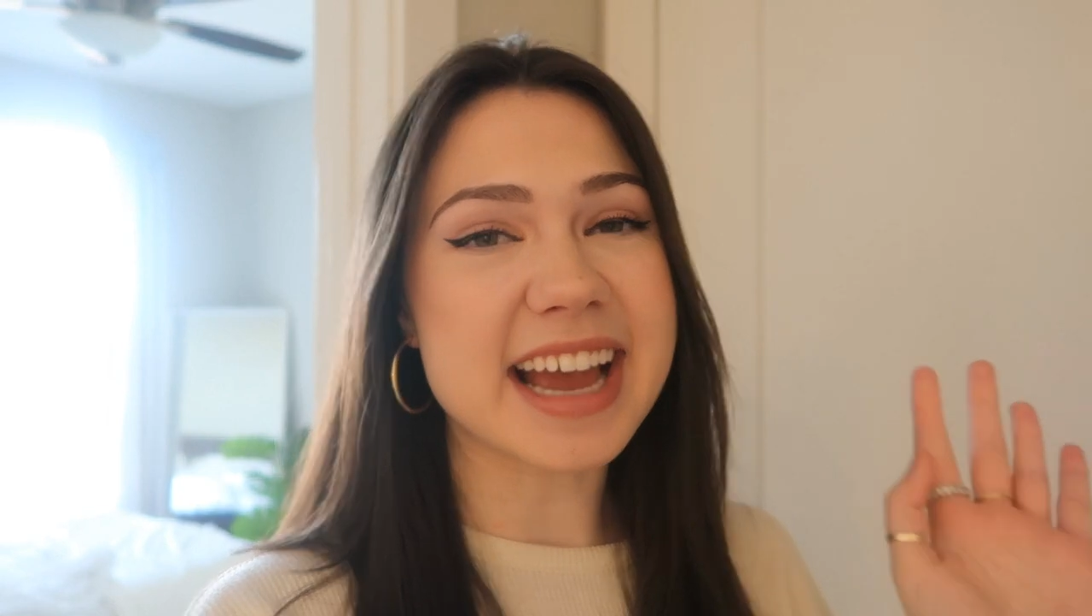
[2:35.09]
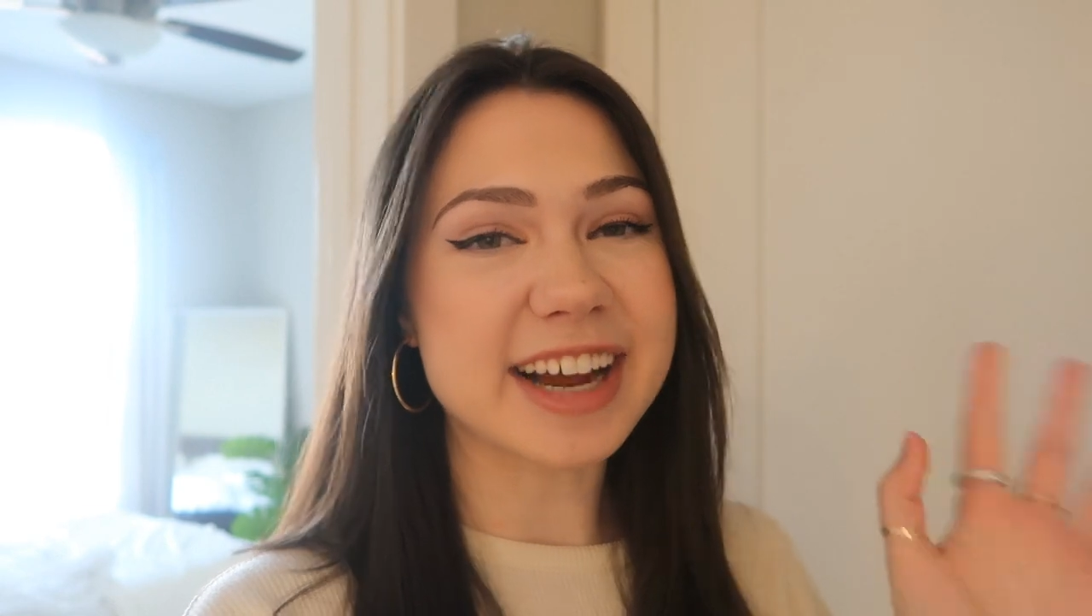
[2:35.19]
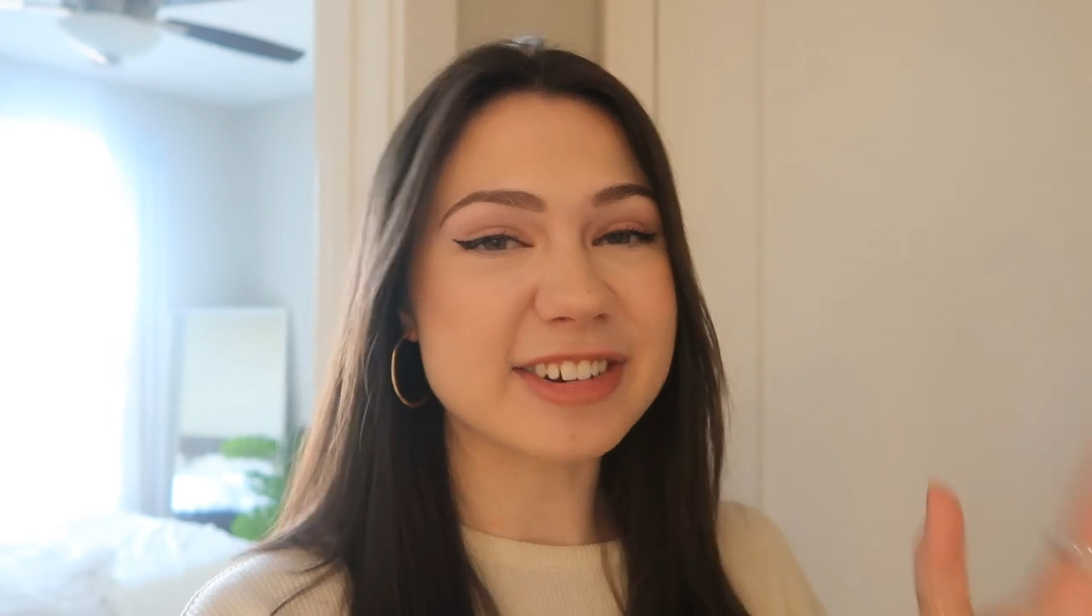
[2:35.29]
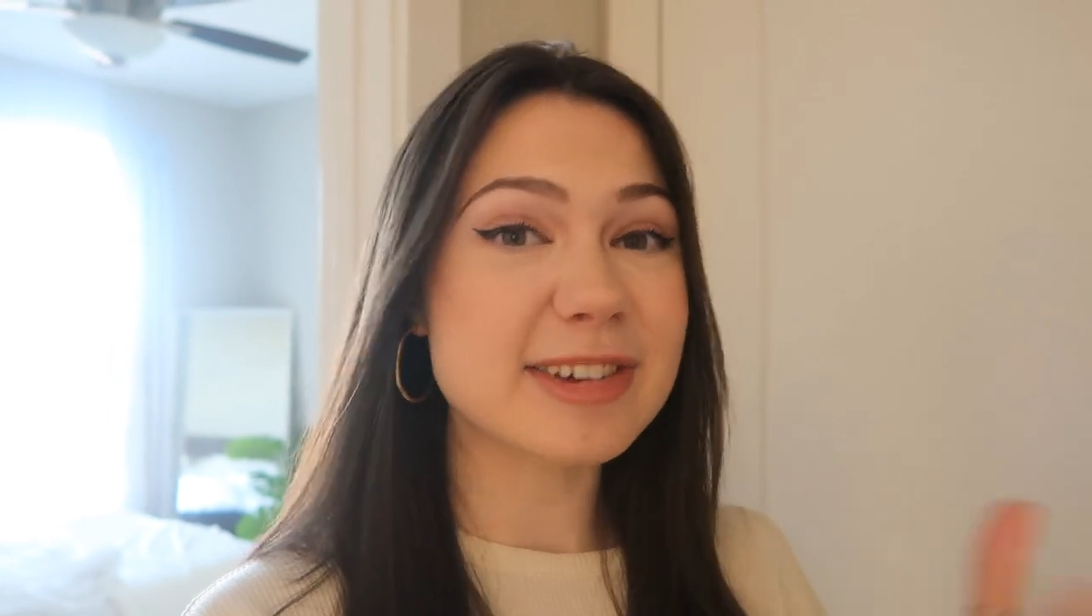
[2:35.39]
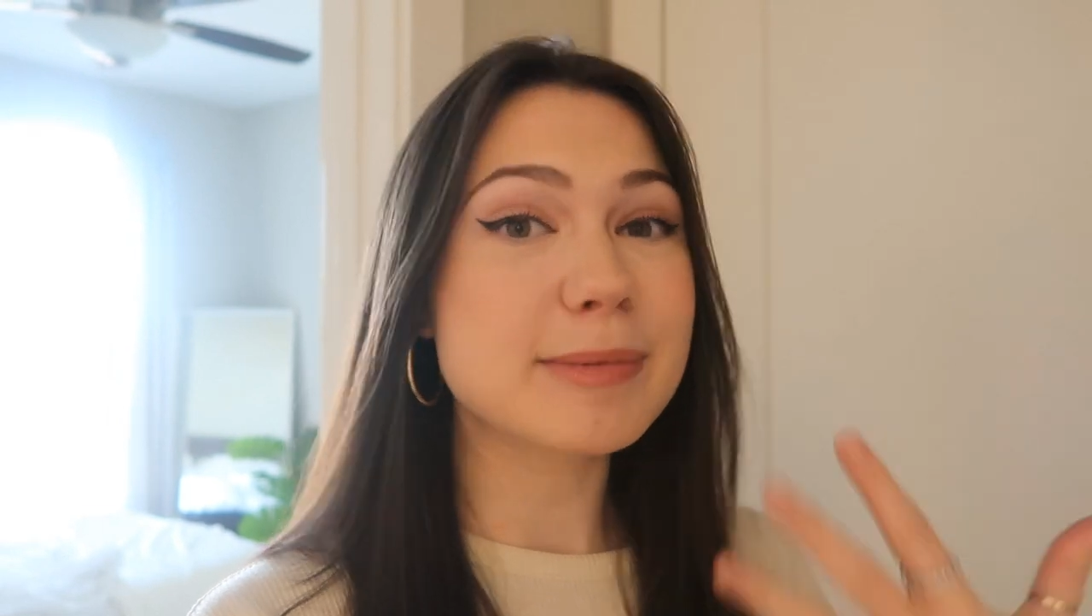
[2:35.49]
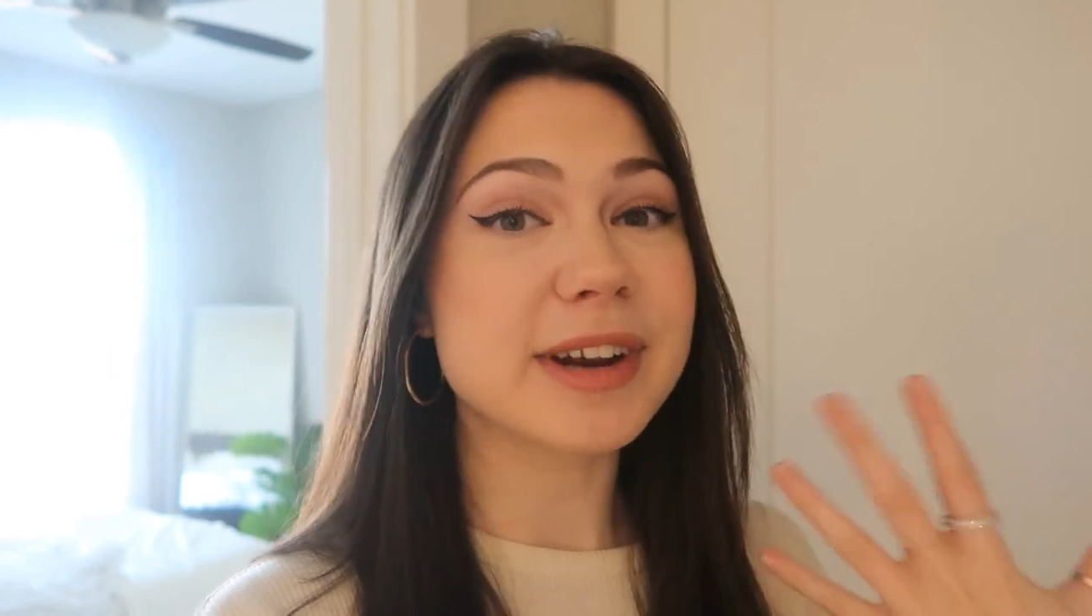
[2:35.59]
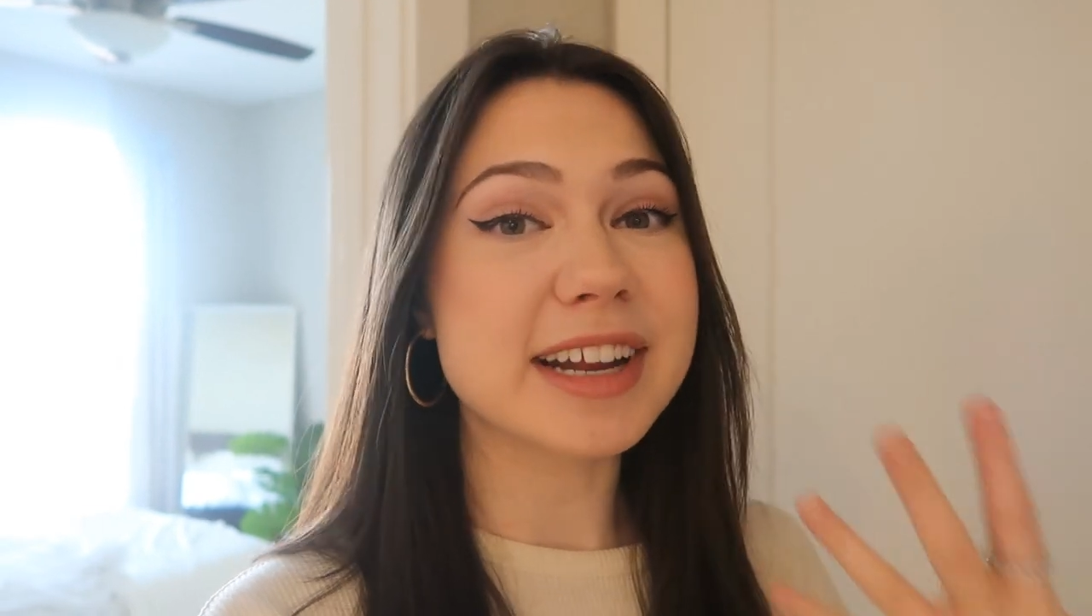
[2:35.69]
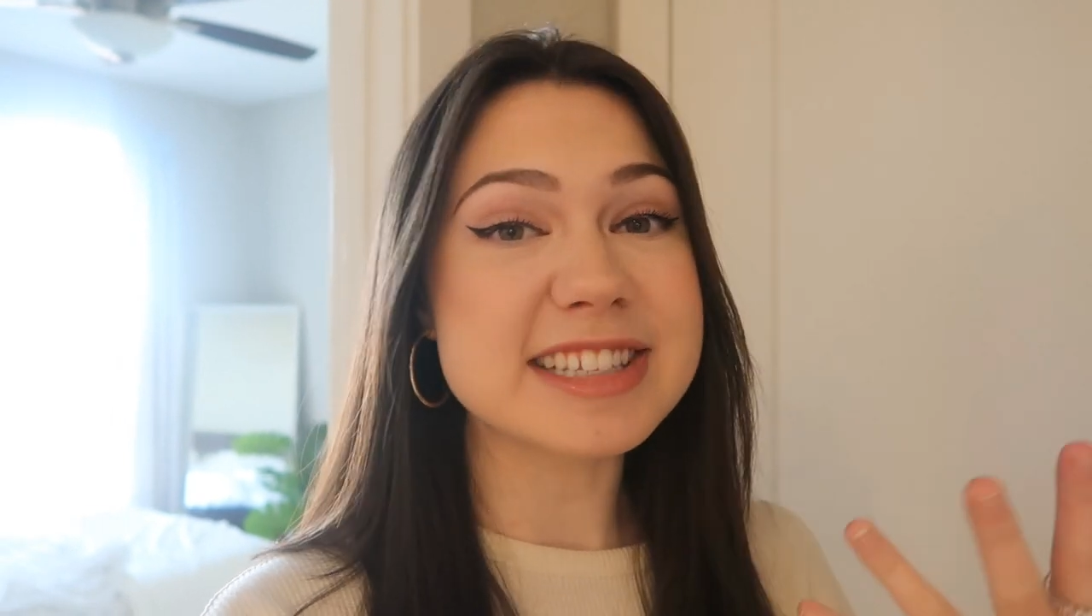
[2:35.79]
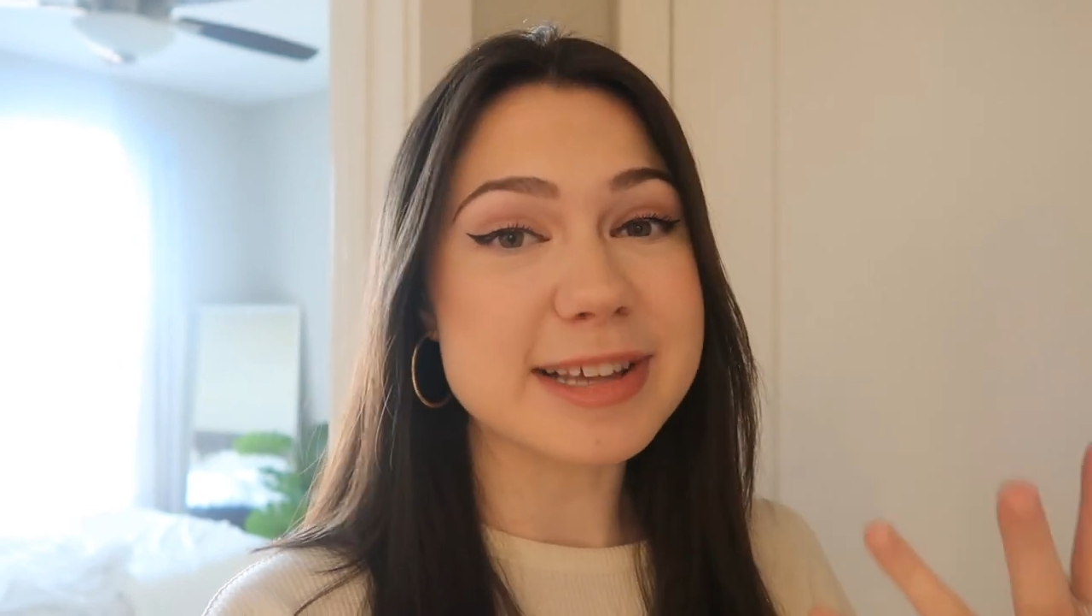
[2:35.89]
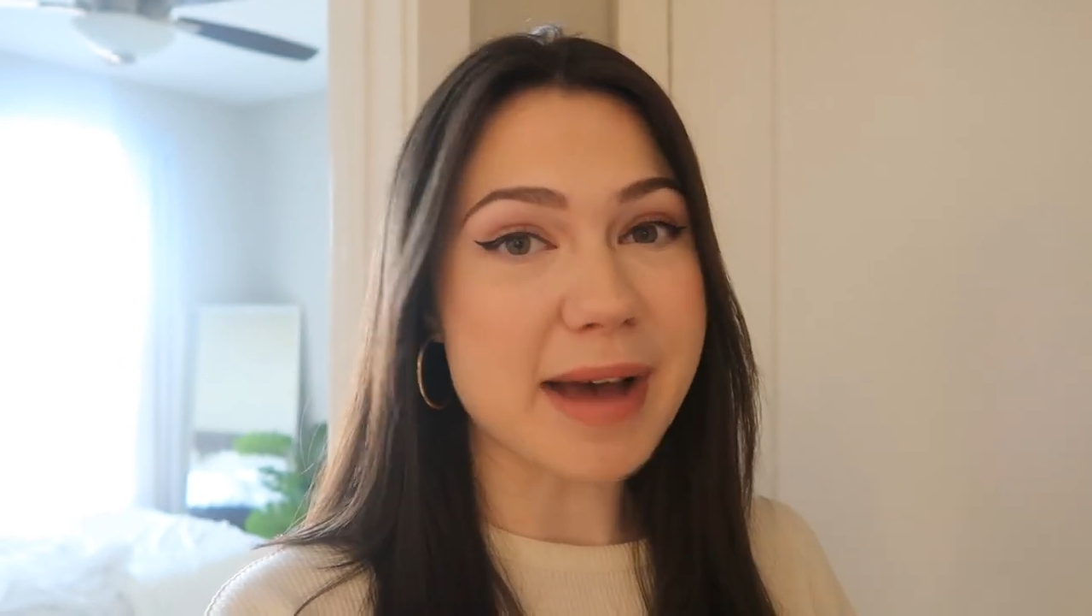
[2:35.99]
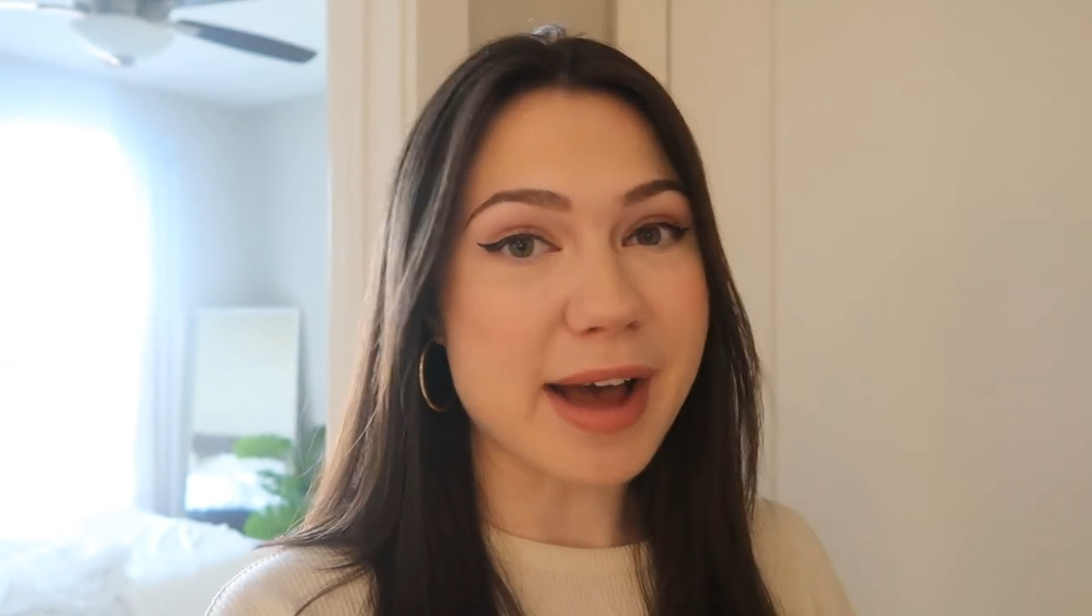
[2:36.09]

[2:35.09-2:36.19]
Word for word: I actually put in some